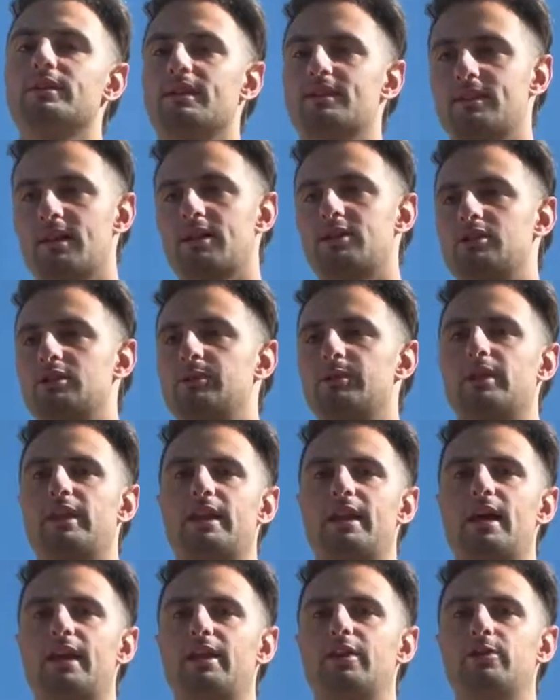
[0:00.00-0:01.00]
That's actually where they
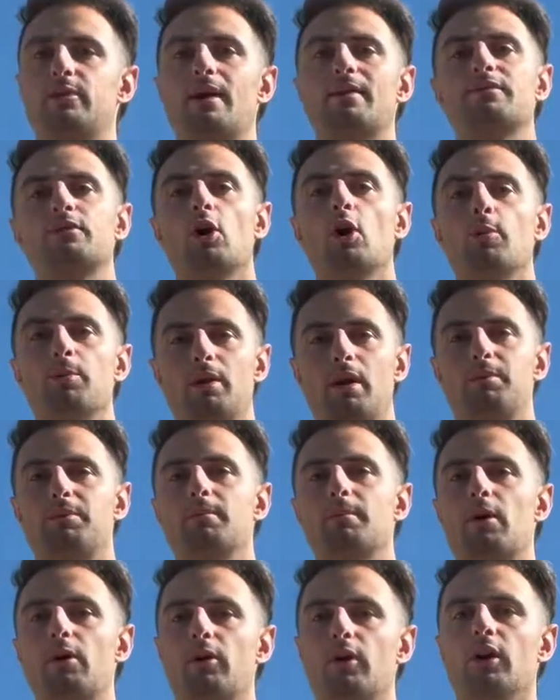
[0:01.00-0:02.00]
kind of do have to open up the
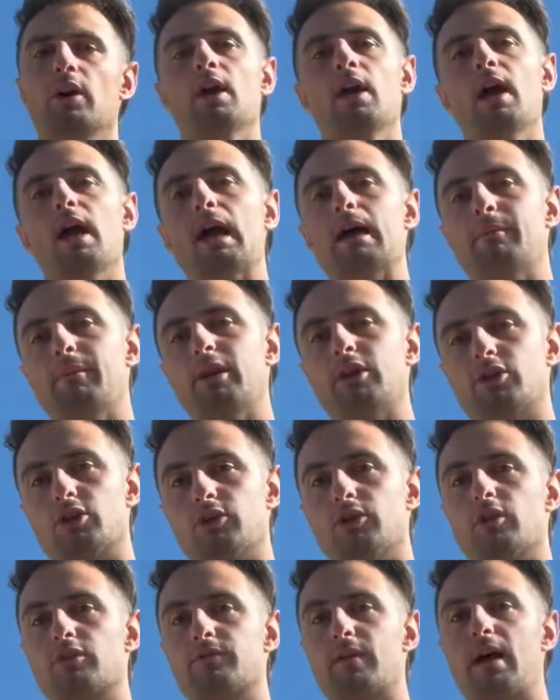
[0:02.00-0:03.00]
motor and make sure
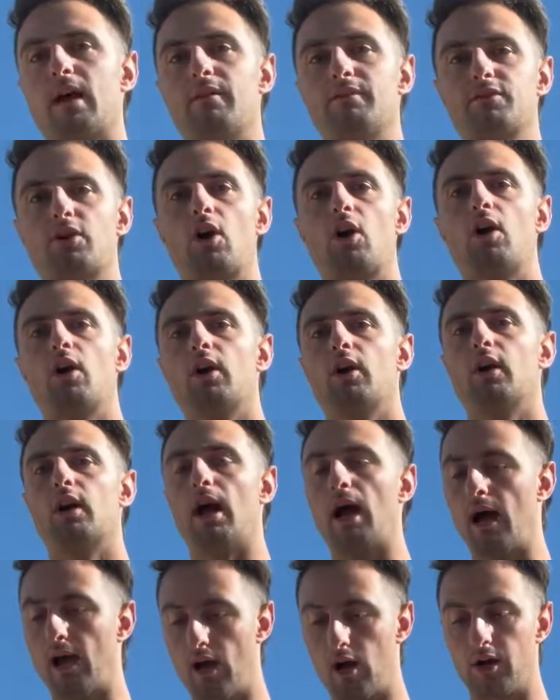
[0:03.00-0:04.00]
those valves
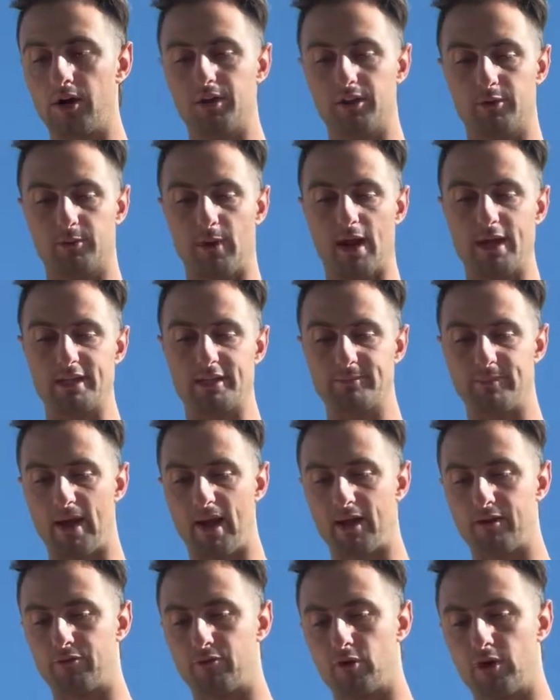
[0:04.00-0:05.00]
are in the right
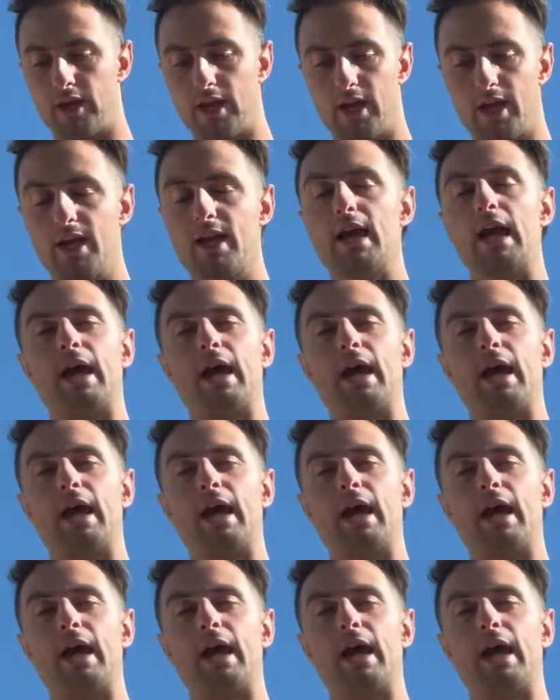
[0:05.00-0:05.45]
spec for you.